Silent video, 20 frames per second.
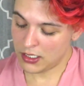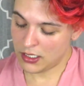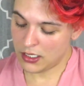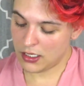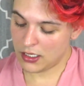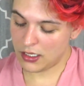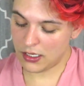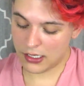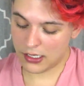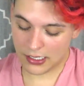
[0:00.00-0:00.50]

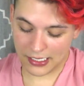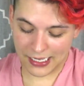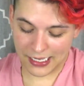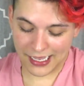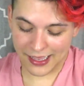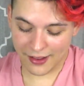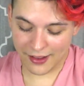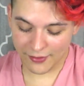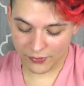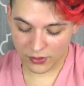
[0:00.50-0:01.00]
Ah, I
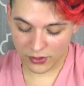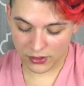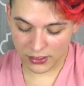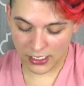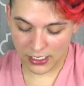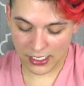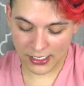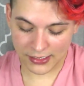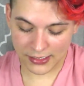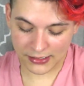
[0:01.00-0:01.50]
have her,
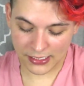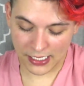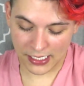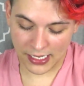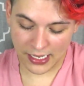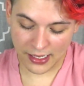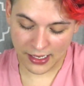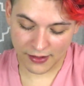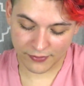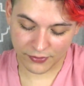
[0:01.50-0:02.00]
guys. I
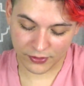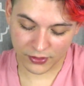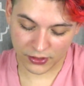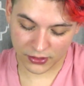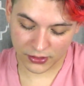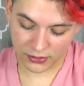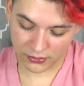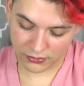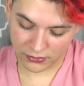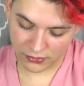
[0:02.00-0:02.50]
have
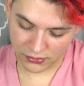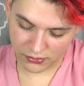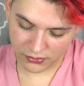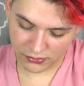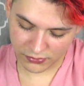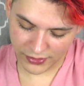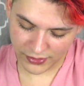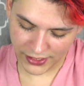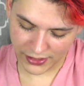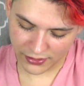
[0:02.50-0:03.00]
her. Oh,
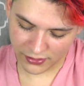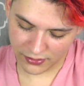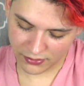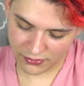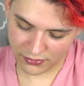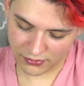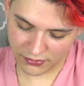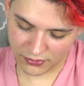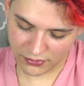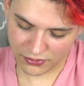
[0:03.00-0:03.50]
wait.
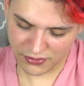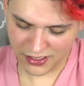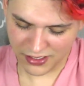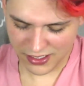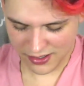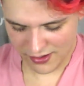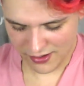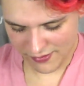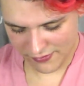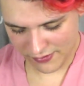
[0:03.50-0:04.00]
Do I
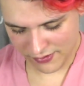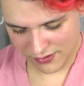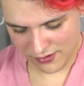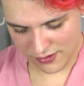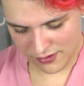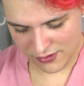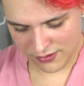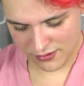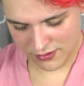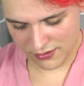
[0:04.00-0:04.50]
have her?
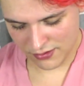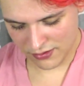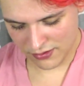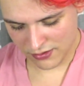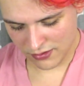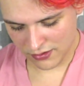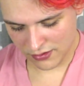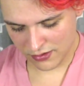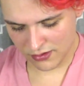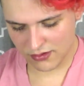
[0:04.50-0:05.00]

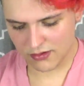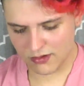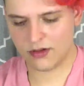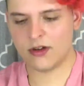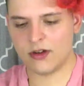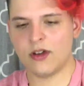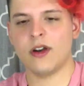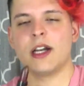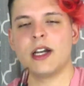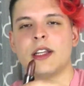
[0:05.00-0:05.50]

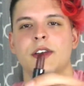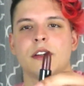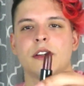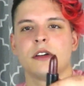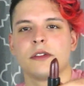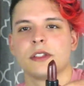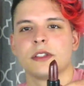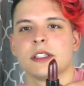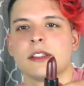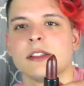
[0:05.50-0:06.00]
No, I
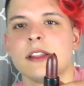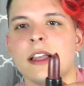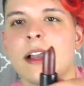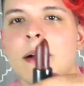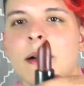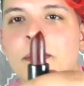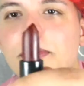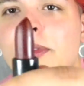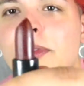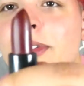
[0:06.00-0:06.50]
don't. This is like a
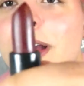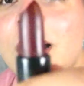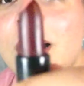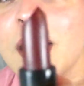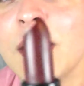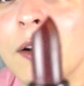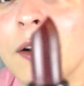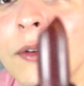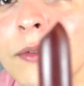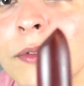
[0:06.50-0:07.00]

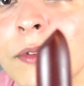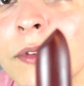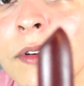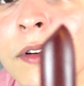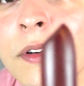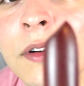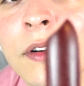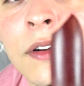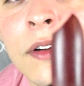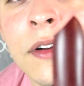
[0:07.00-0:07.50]
brown.
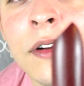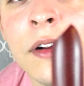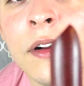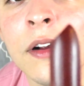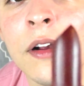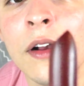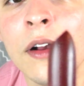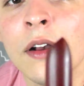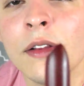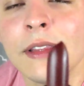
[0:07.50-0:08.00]

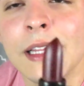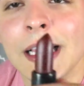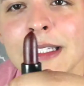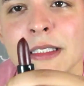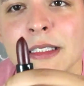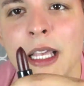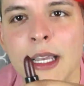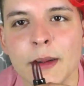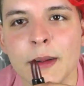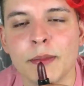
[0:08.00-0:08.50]
That's
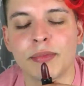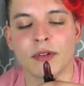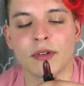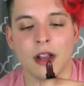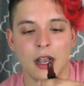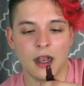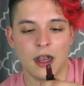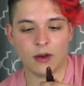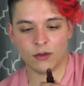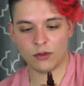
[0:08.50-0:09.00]
like
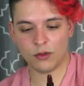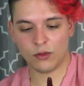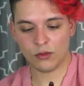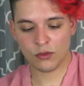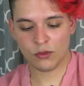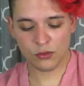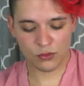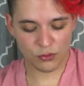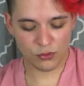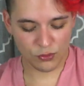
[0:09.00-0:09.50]
brown.
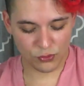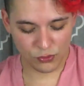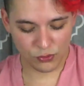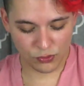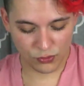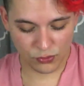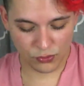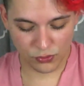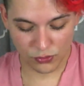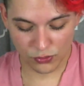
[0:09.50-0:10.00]

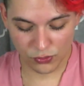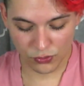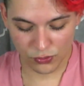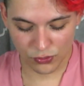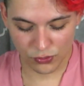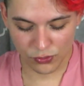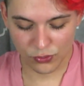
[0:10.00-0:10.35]
Ooh.